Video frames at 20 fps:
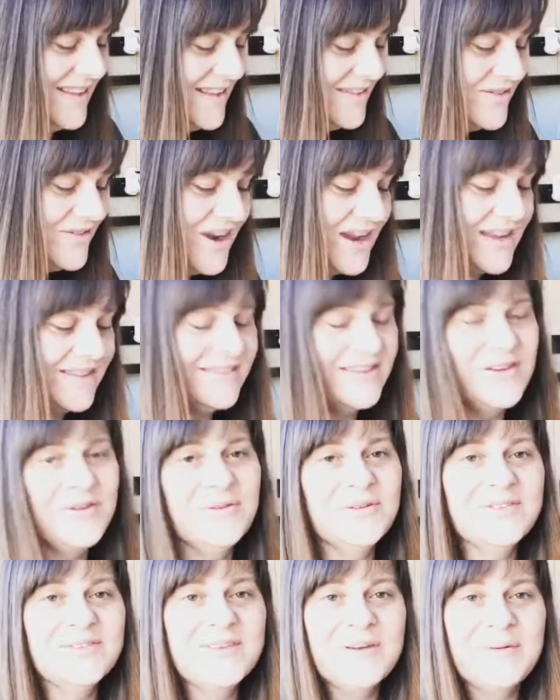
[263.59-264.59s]
That's right.
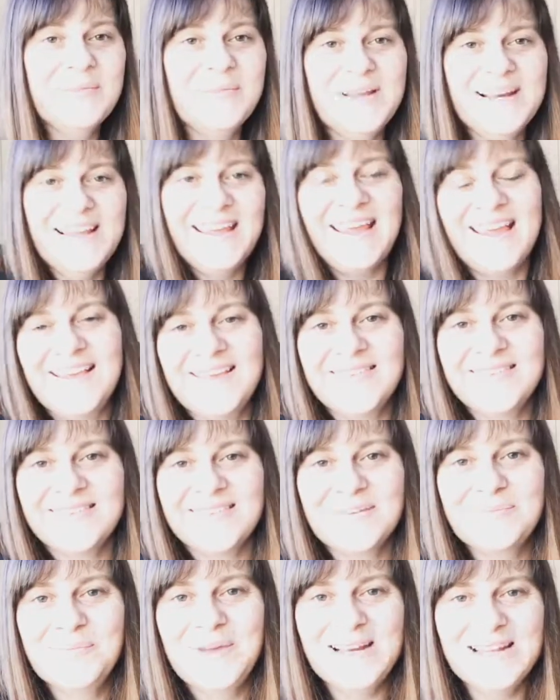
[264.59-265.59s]
So Melly has
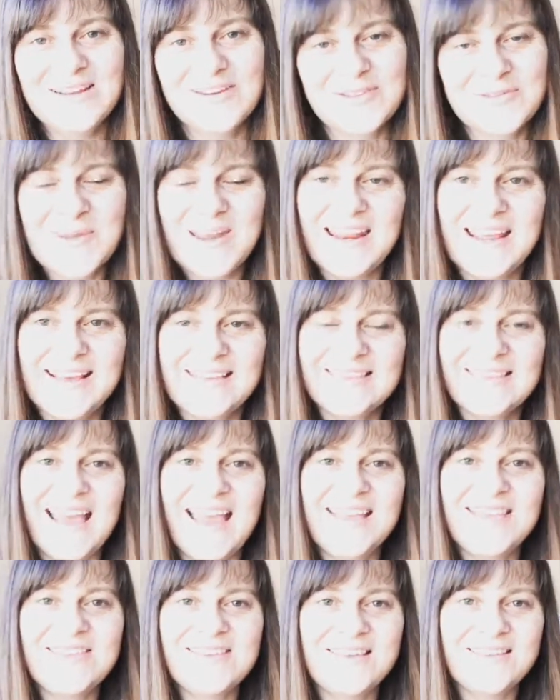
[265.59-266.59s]
MELLI Cosmetics,
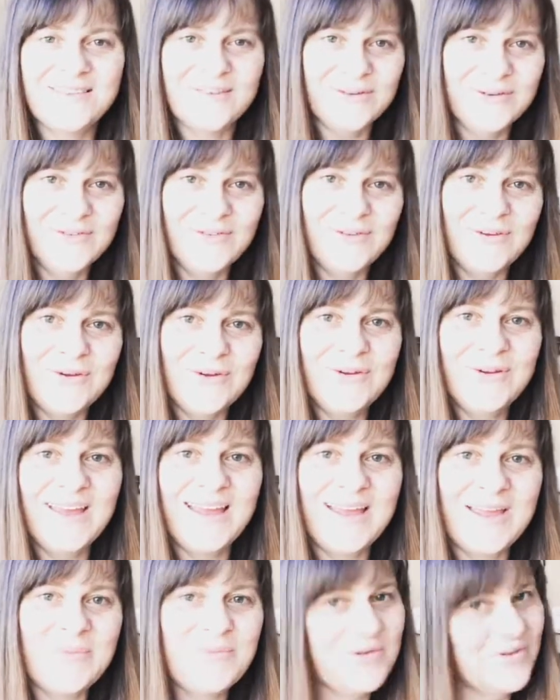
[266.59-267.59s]
and she's also
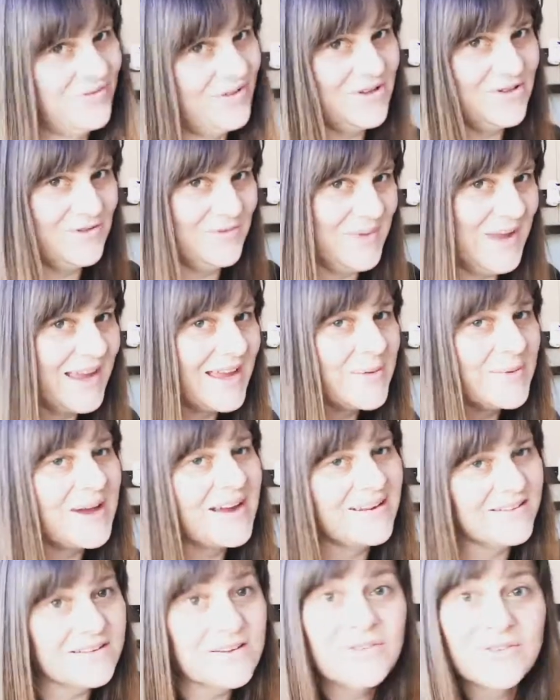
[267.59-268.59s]
a professional makeup
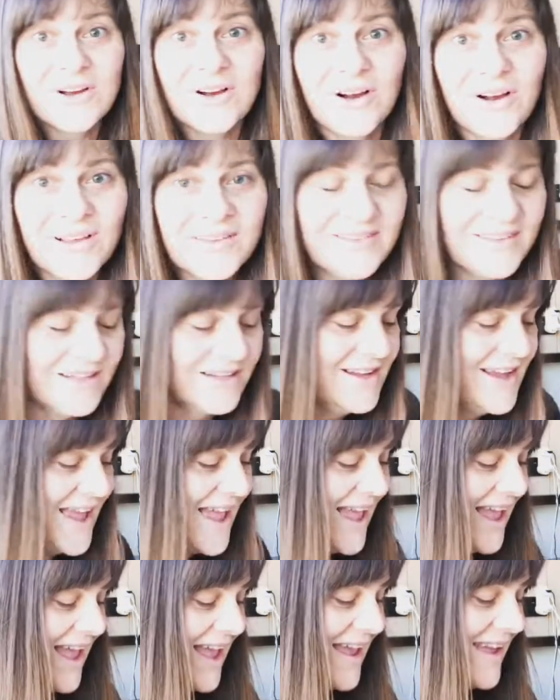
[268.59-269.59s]
artist, of course,
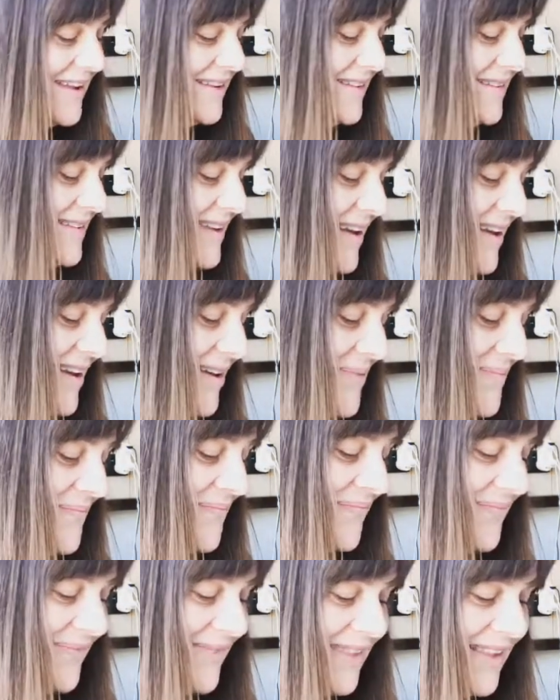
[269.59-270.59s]
and
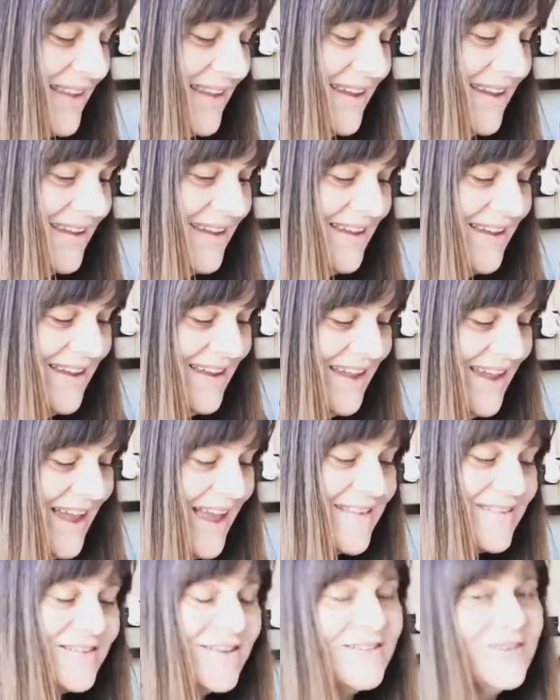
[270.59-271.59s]

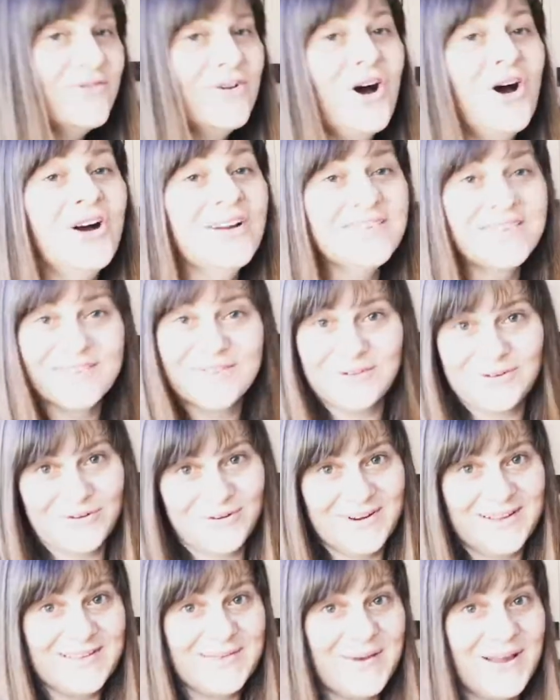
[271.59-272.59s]
has lots of hot
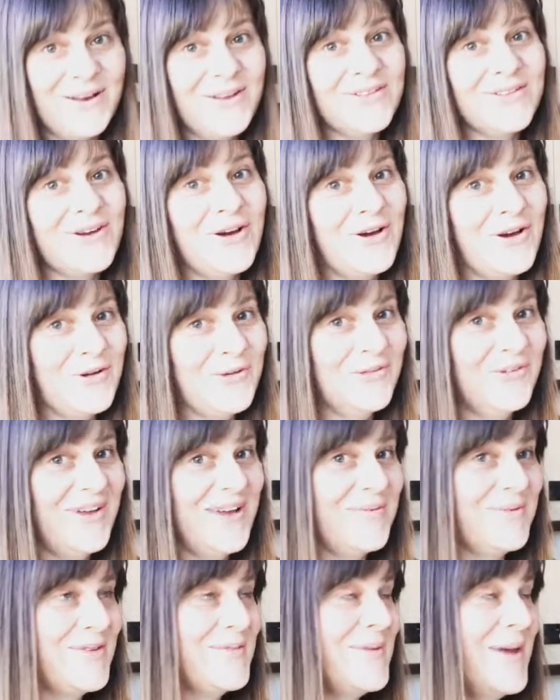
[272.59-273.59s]
stories about lots of hot
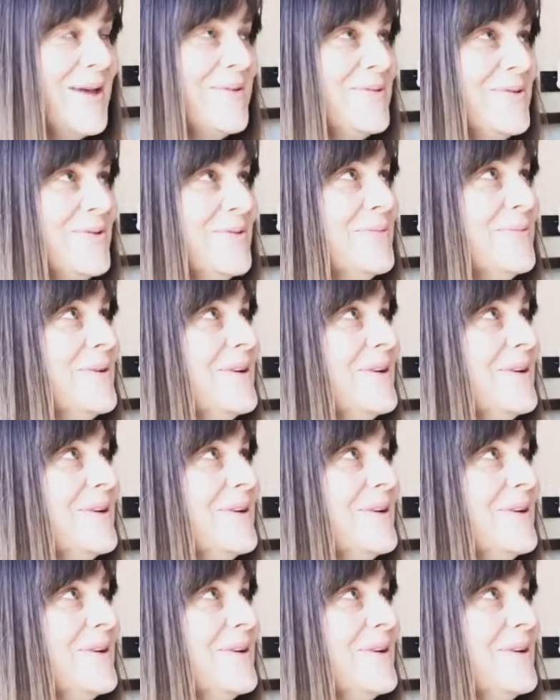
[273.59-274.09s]
famous people.